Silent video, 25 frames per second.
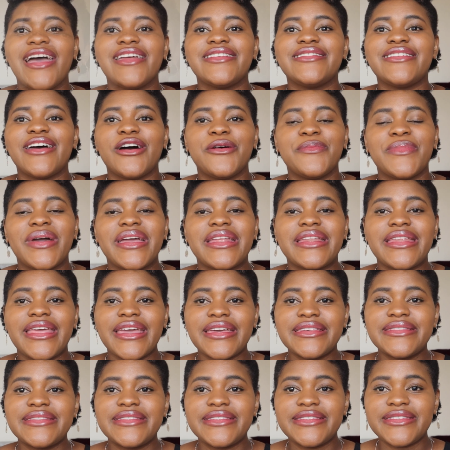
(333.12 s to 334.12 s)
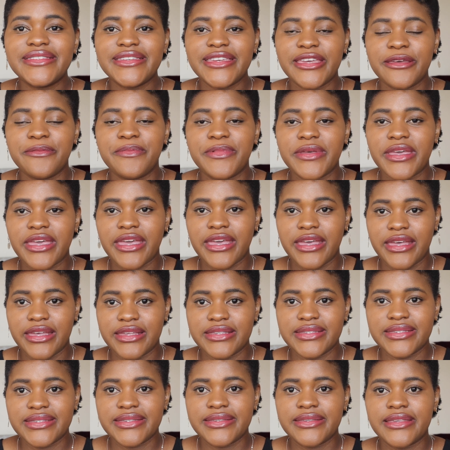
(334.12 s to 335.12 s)
now my next tip
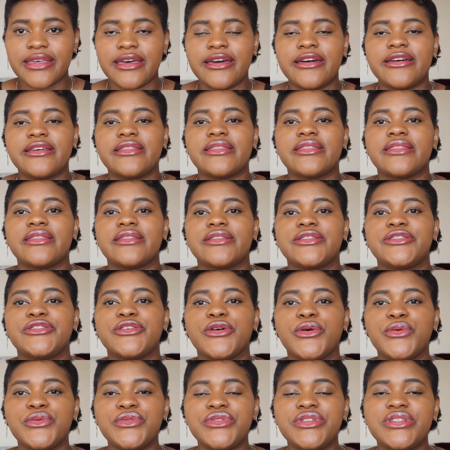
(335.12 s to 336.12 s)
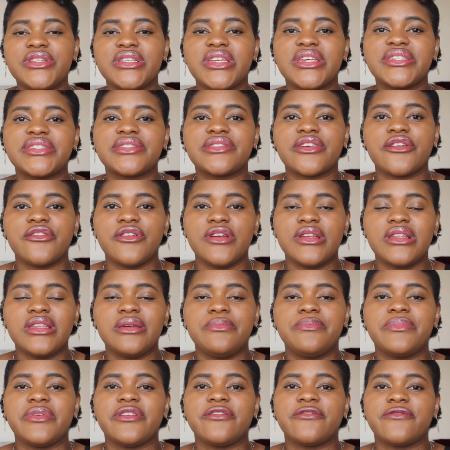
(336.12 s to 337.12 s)
is don't
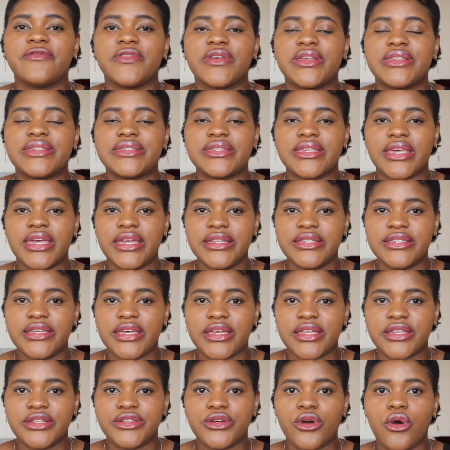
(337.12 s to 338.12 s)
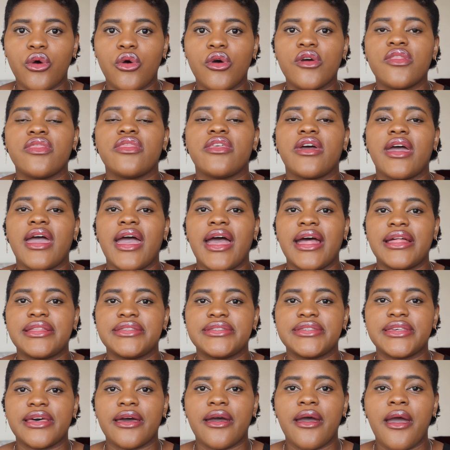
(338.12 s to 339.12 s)
necessarily be fixated on the
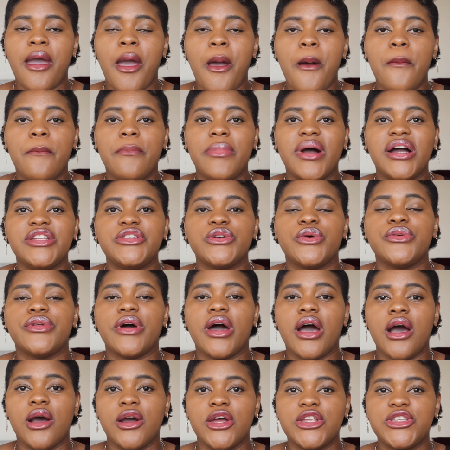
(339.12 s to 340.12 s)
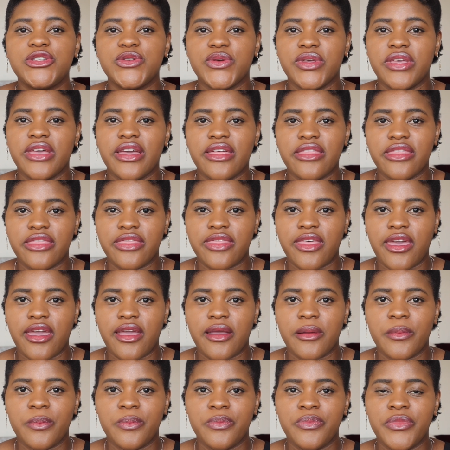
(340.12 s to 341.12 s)
answer but on how to get
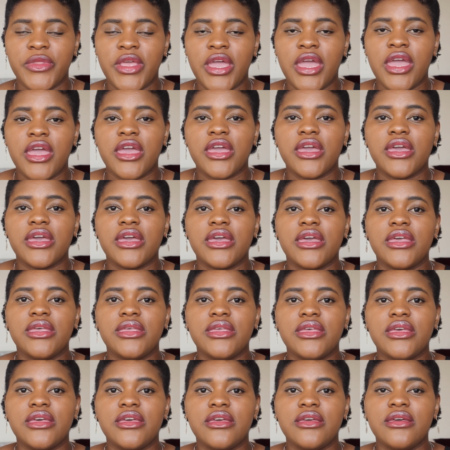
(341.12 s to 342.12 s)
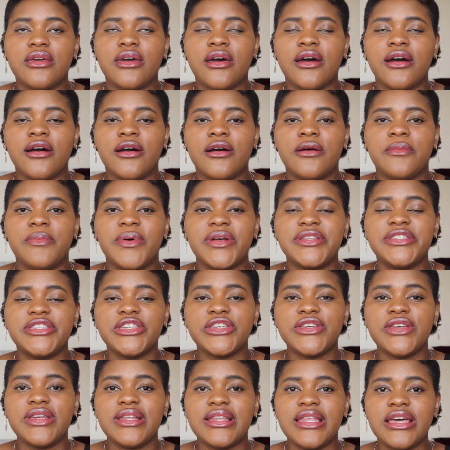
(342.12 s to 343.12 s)
there uh,
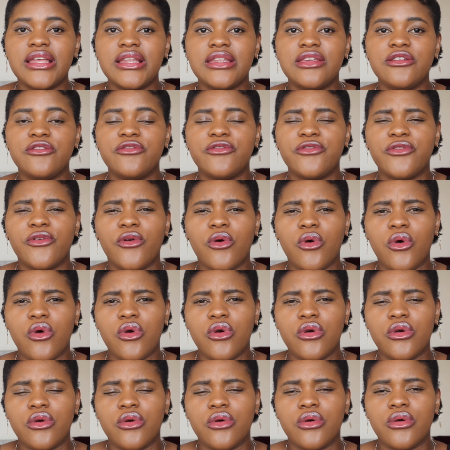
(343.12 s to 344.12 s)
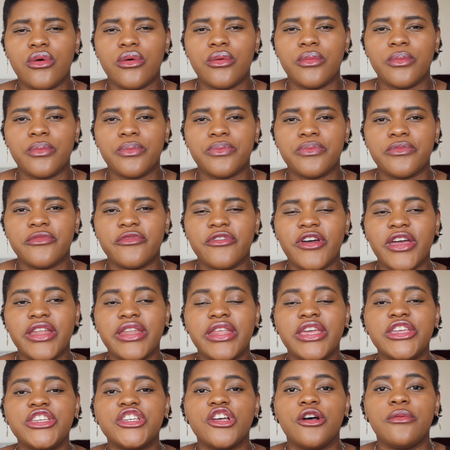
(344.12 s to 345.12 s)
particularly for
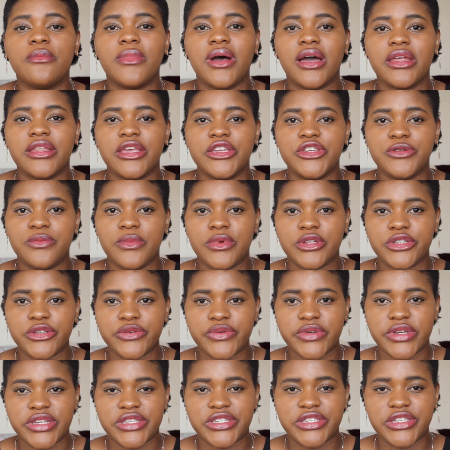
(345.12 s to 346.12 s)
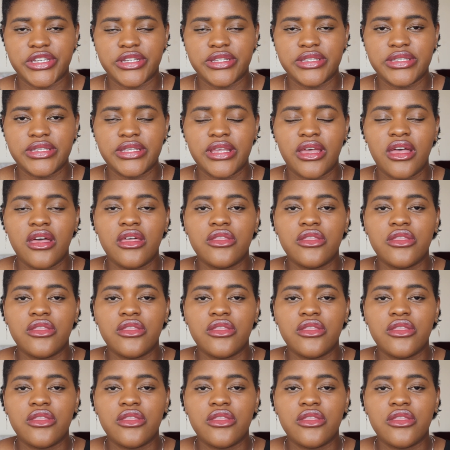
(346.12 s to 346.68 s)
financial management questions,